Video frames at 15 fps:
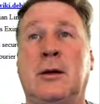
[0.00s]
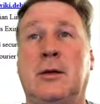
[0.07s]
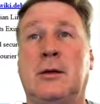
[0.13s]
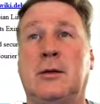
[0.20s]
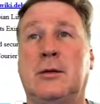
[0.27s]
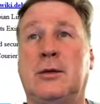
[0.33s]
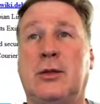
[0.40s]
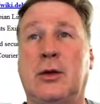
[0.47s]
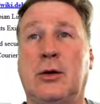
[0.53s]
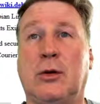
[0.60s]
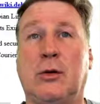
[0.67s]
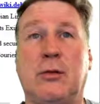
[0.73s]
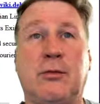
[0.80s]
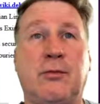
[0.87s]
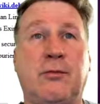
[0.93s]

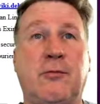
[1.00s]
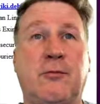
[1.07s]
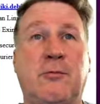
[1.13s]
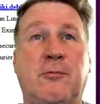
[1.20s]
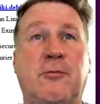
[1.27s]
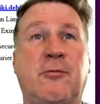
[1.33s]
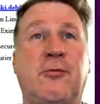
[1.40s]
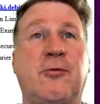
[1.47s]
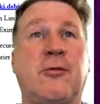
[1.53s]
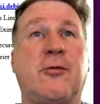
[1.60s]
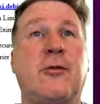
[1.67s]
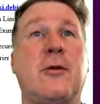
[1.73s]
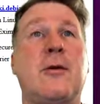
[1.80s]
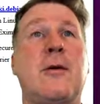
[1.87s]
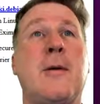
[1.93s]
so
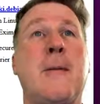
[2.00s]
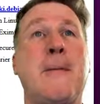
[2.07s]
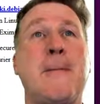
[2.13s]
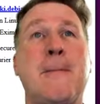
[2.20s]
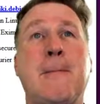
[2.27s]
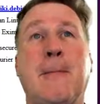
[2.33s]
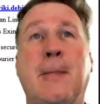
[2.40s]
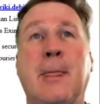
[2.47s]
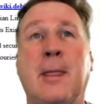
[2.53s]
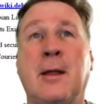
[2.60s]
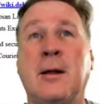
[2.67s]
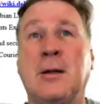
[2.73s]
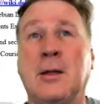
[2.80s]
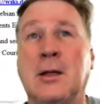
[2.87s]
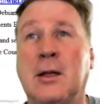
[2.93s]
from
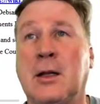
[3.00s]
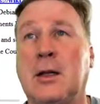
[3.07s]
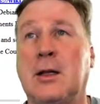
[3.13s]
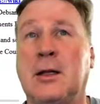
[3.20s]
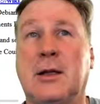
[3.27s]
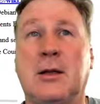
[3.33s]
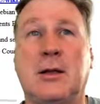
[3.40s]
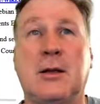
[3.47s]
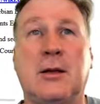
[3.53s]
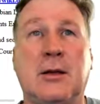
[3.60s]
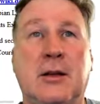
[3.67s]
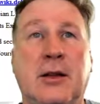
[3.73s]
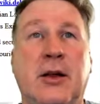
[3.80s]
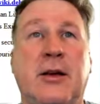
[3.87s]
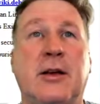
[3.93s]

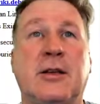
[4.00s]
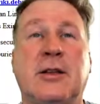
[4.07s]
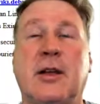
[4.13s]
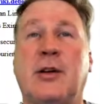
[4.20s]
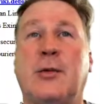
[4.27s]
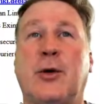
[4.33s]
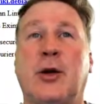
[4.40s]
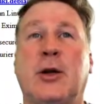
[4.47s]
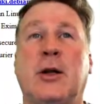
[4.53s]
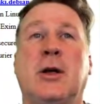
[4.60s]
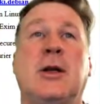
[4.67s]
there it is, Thunderbird.